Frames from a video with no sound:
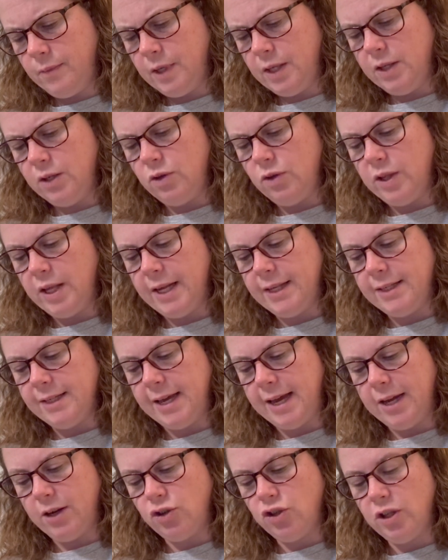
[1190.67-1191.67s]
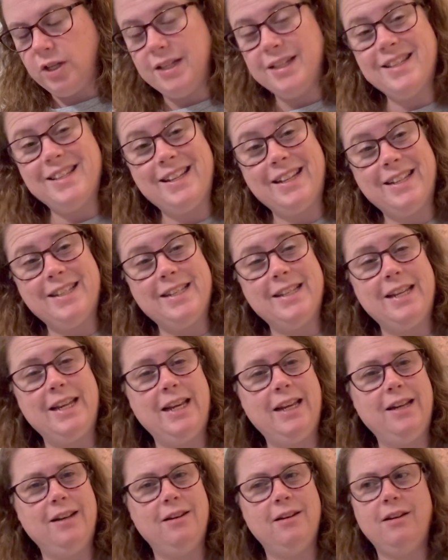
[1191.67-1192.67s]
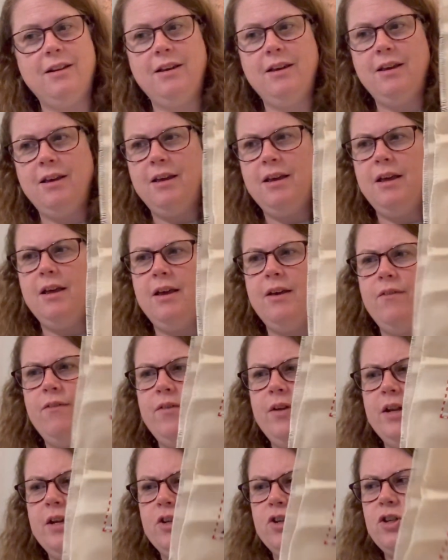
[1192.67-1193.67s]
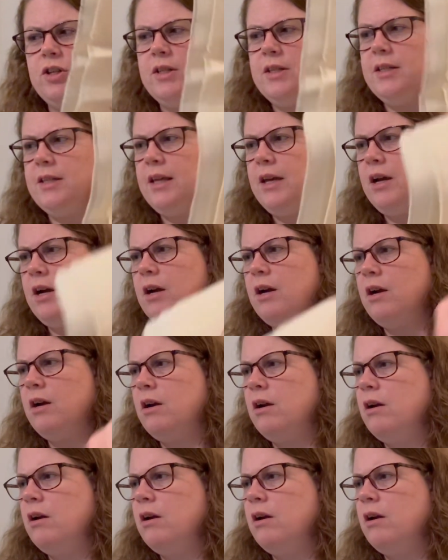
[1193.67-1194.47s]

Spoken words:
So that's actually 16 finishes there.